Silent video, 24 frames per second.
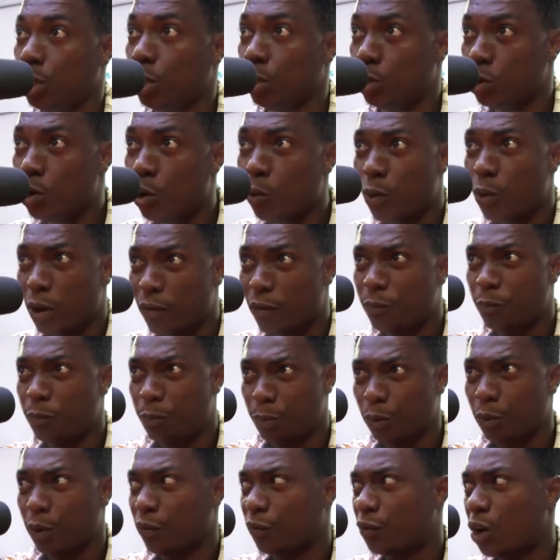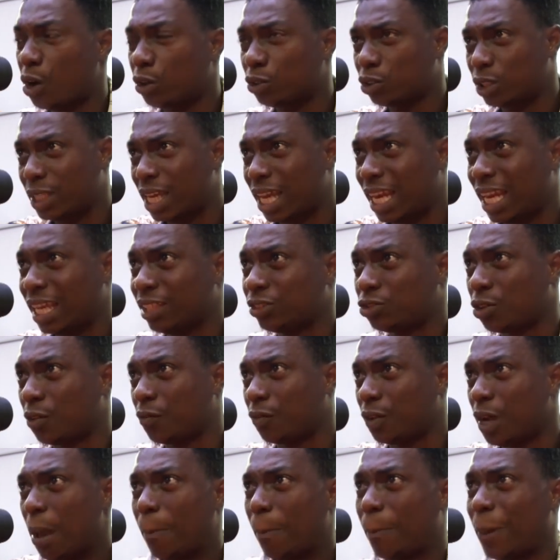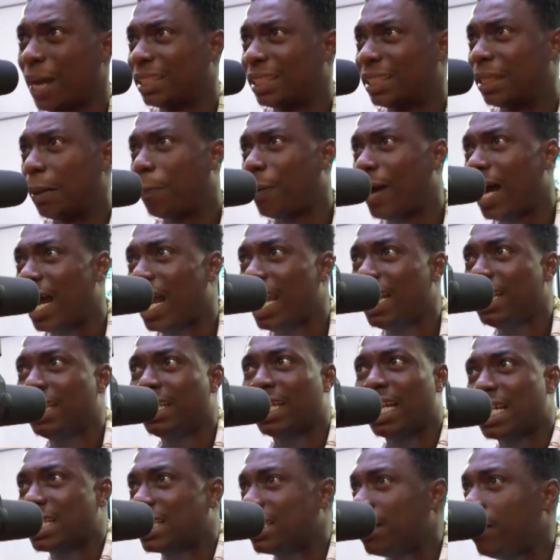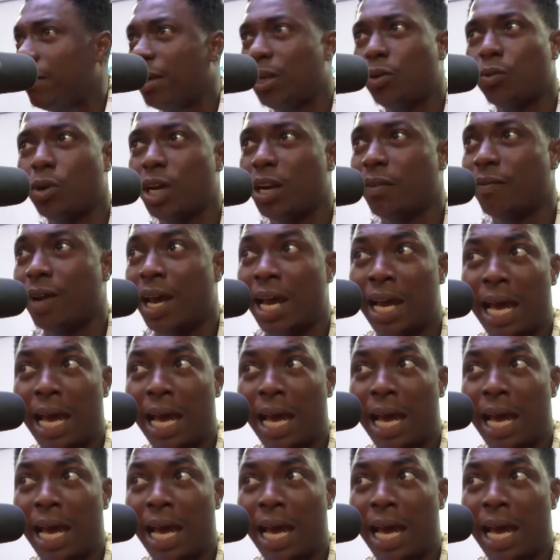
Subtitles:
You know, we've gone the length of Patapaa in our seven, whatever.